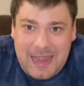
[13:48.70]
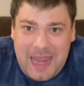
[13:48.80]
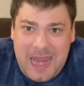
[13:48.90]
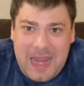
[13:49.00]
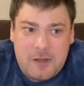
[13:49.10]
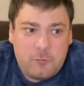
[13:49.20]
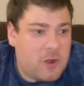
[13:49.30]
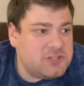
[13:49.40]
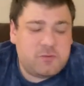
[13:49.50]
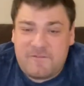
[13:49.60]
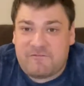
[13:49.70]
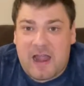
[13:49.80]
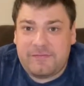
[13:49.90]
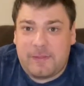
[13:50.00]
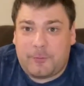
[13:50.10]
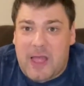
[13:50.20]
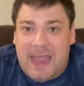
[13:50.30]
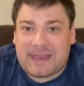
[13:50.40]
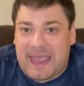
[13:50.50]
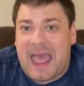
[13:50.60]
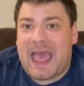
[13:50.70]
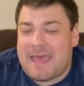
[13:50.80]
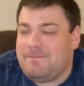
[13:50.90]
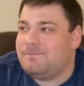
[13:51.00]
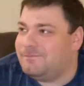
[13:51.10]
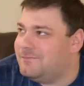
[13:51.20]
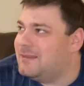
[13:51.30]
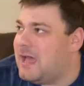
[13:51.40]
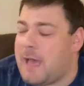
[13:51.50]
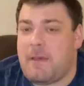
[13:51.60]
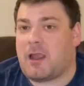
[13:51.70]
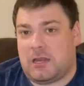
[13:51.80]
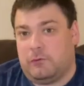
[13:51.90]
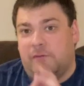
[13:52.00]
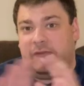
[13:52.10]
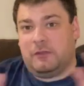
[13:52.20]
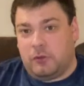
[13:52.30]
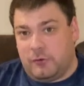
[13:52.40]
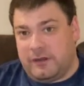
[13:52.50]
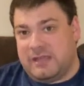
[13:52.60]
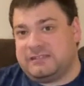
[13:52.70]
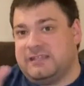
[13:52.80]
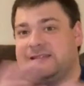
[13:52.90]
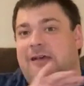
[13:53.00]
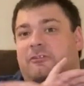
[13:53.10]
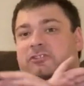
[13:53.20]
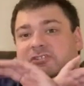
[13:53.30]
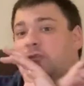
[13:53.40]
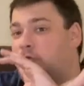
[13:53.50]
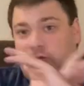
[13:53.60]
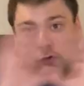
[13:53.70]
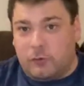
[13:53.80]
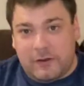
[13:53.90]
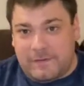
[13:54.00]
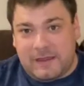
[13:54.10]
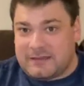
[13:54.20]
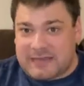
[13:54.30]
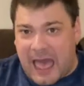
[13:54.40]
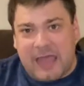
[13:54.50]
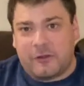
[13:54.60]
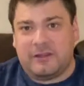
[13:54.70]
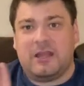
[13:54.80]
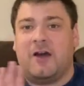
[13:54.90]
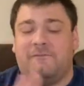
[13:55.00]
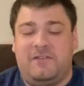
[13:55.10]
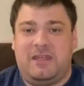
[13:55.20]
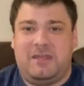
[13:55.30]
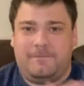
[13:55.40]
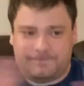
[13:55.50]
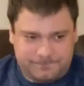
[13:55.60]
And once we find the black cat, I'm not going to reveal who it is, because that would just ruin the entirety of the